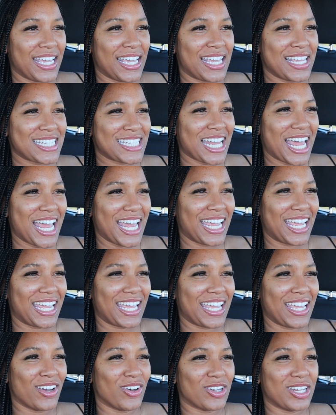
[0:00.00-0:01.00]
It's
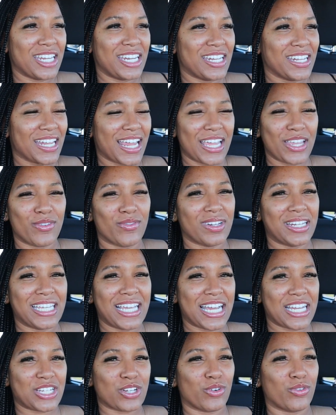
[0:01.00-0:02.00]
like it don't even like you really
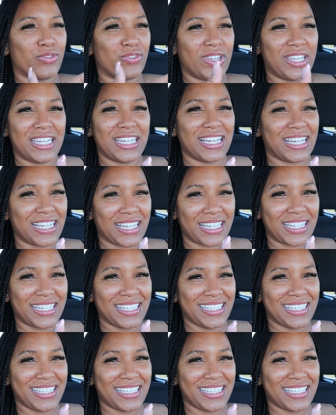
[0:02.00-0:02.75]
got your feet done.